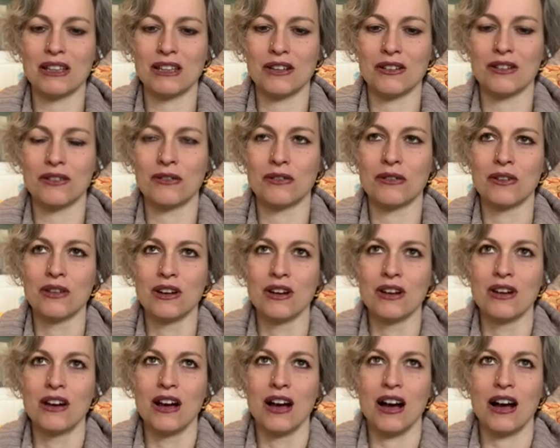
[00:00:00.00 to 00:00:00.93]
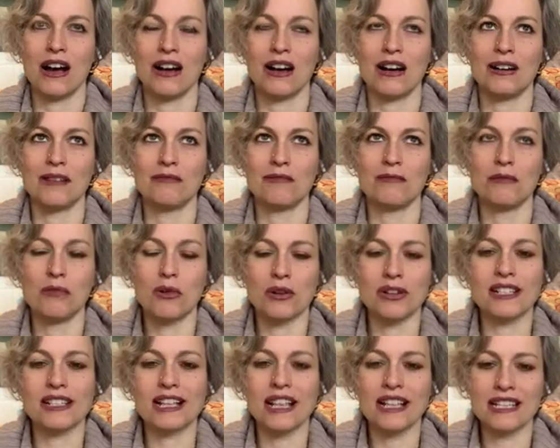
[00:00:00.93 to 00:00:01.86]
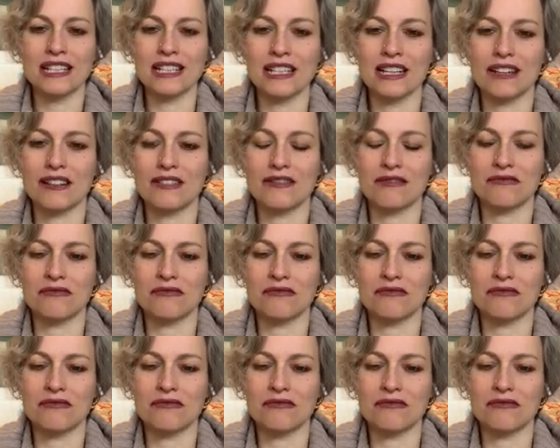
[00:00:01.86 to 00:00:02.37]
you more sensitive,